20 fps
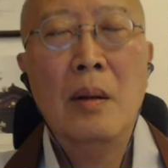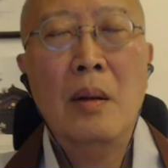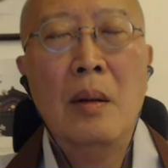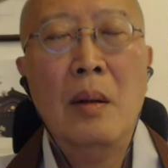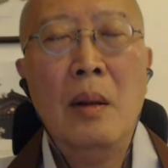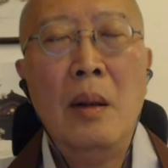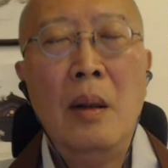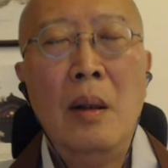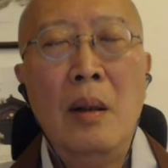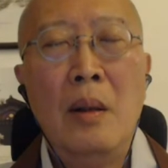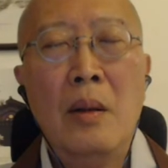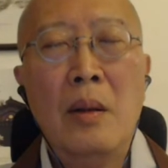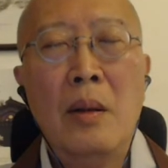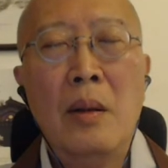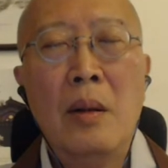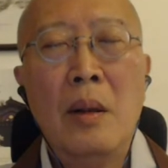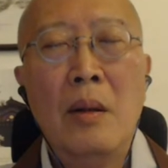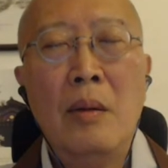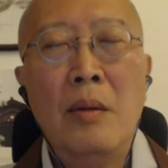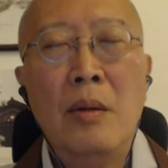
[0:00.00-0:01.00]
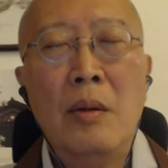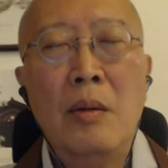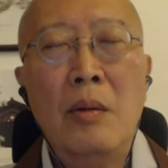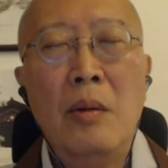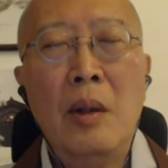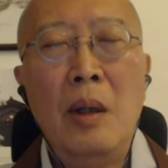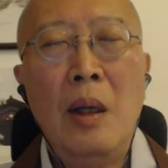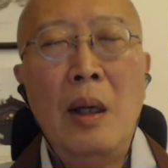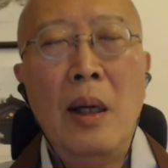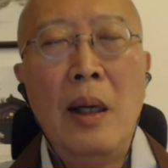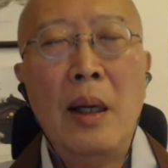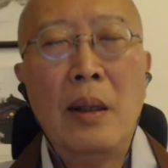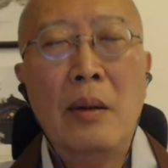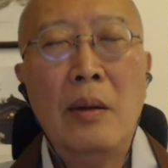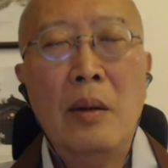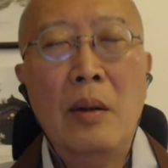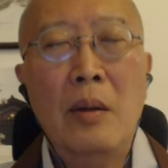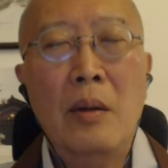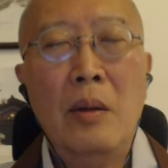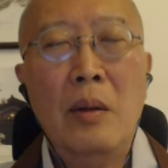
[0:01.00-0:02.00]
So allow yourself to
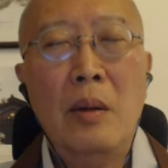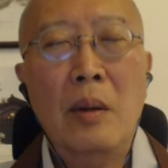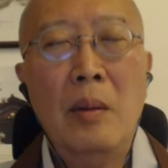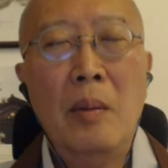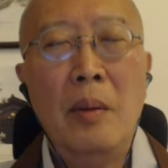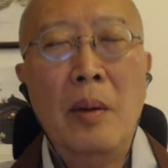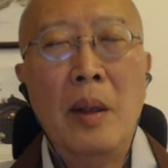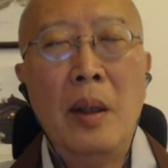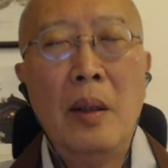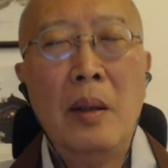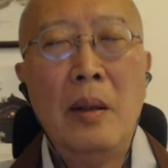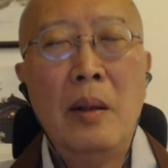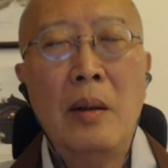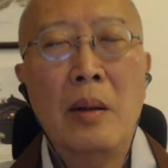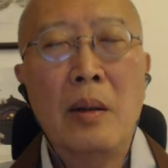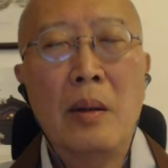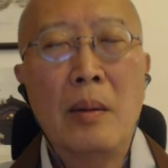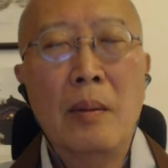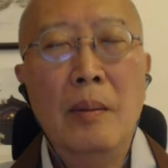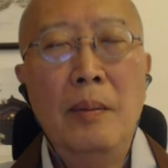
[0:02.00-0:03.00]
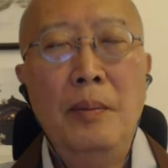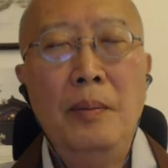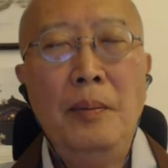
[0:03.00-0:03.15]
relax into the practice.